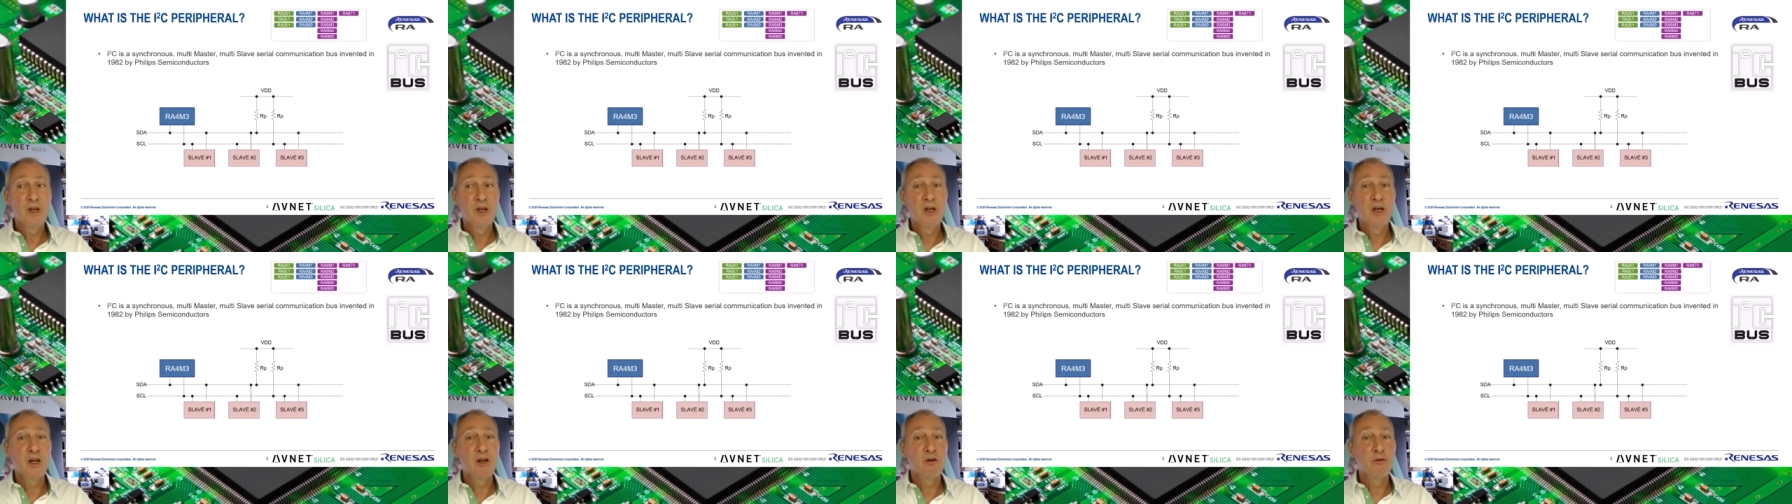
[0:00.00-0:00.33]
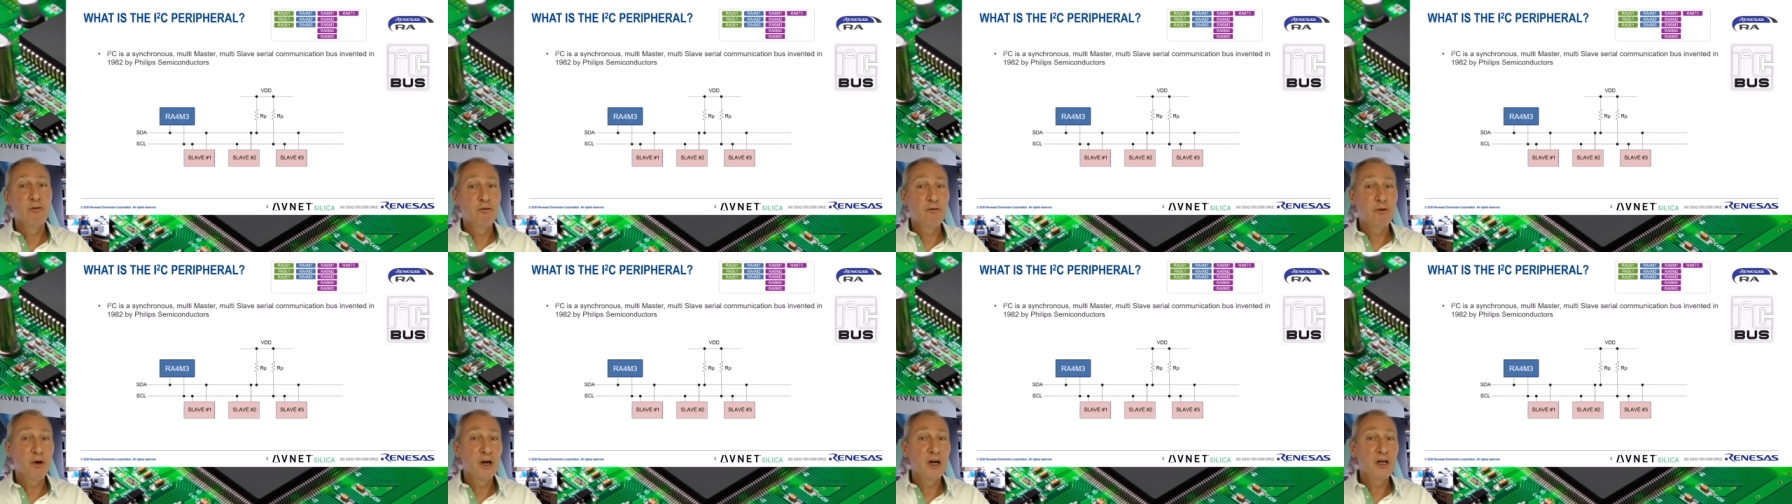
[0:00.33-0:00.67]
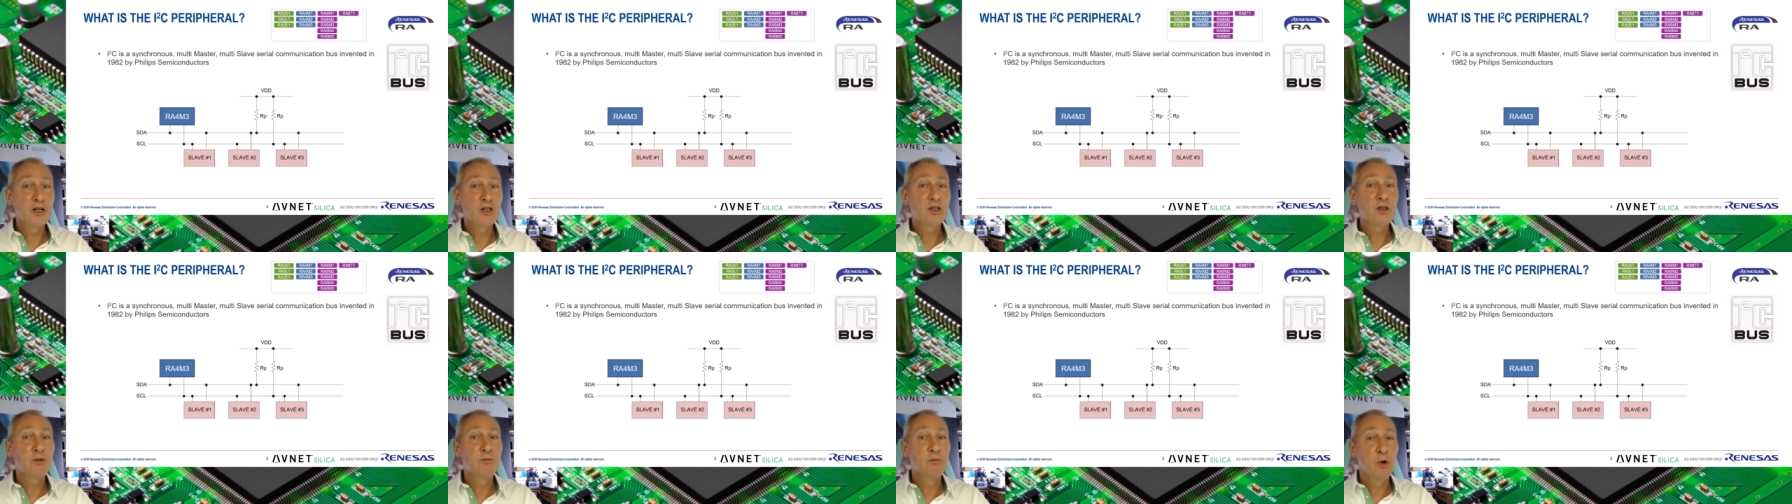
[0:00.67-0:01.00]
in
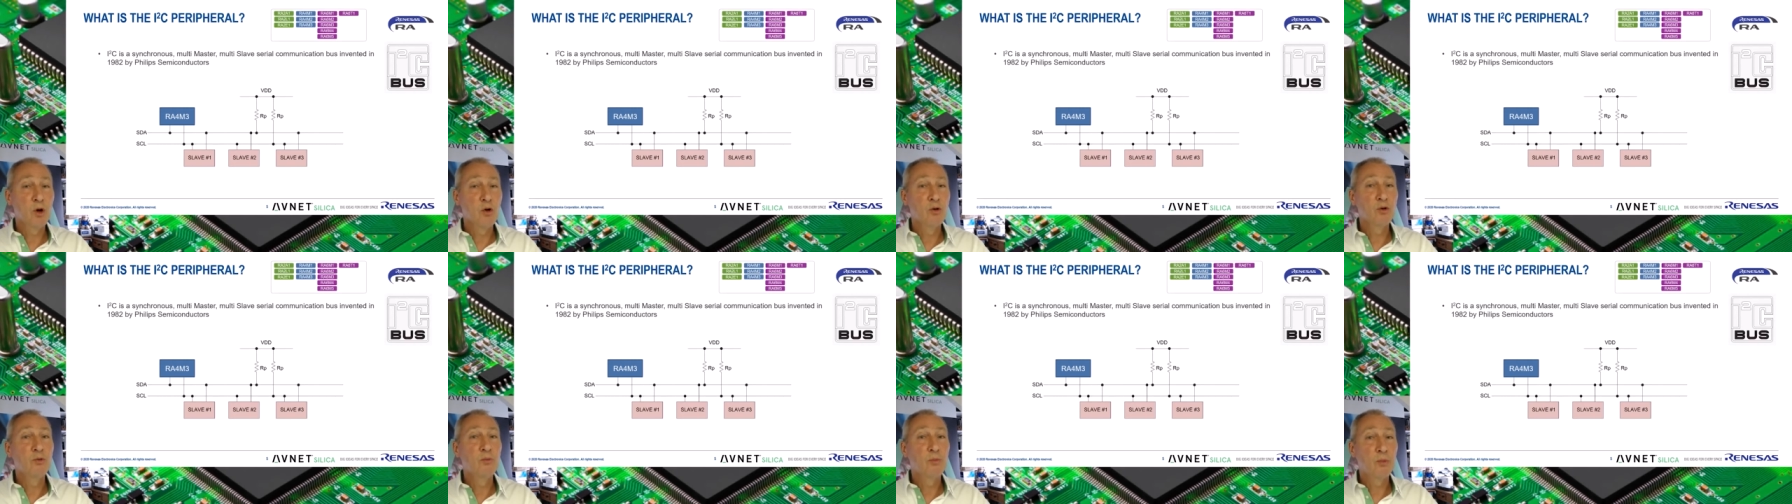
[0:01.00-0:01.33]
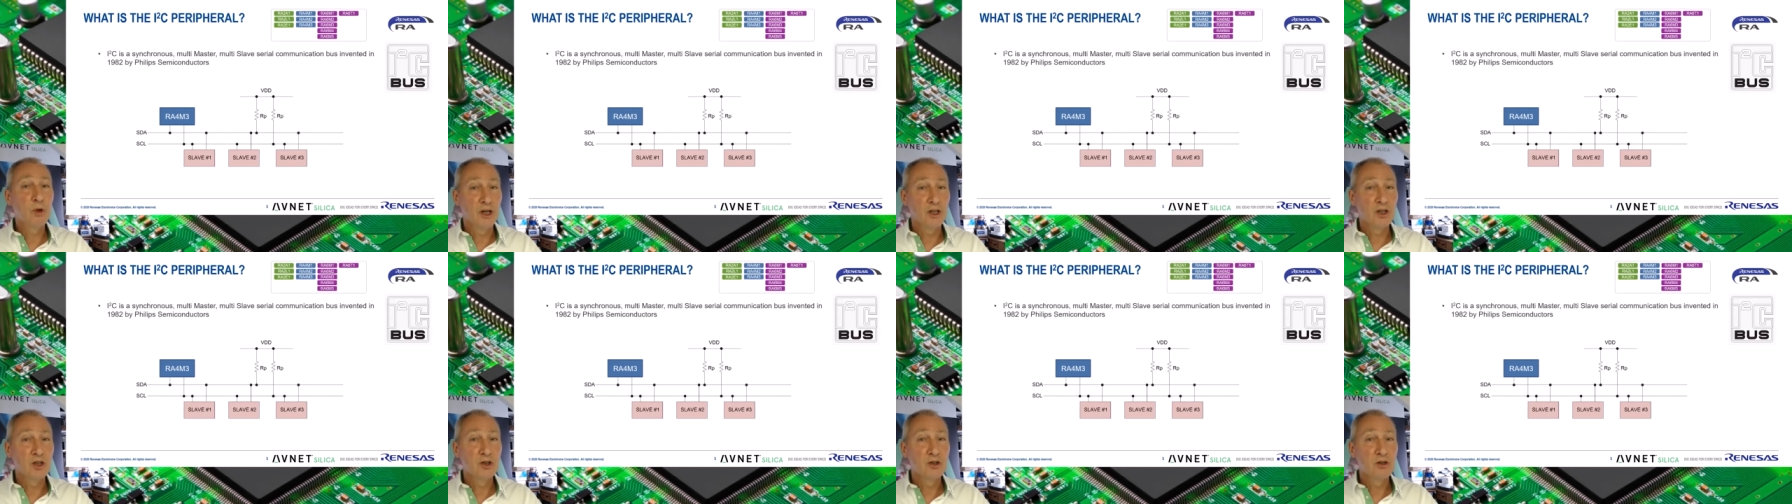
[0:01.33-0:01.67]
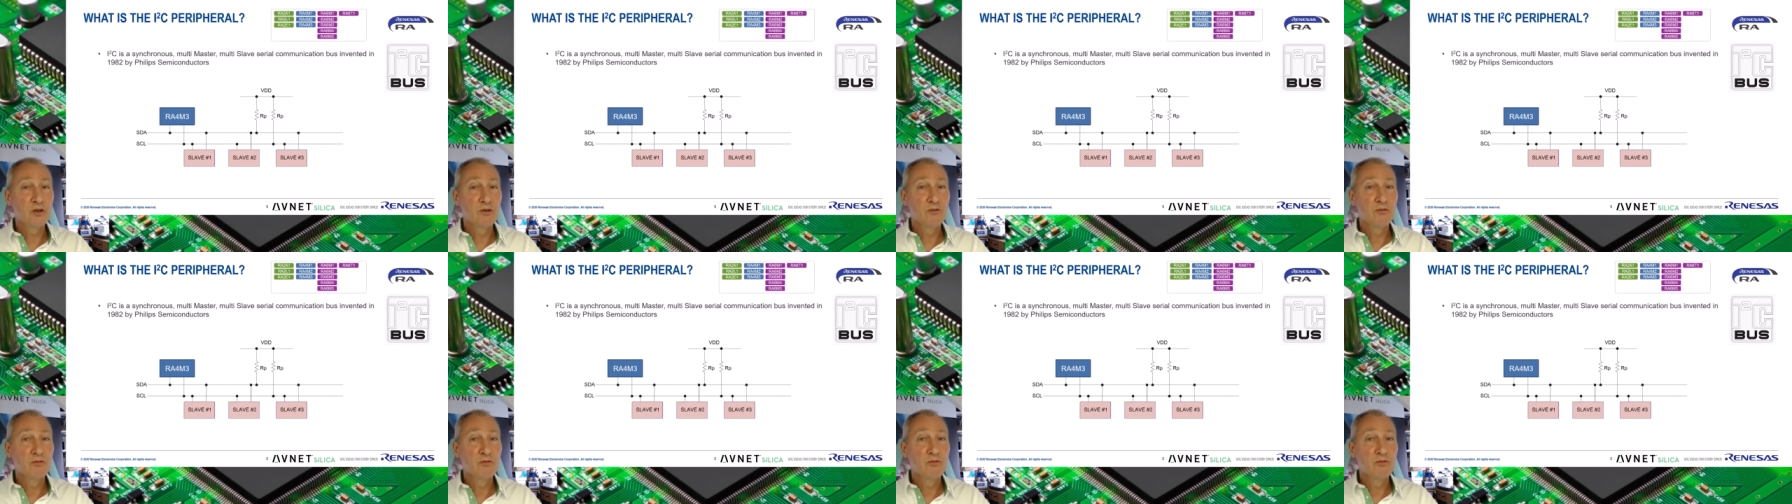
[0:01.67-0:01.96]
fast mode plus,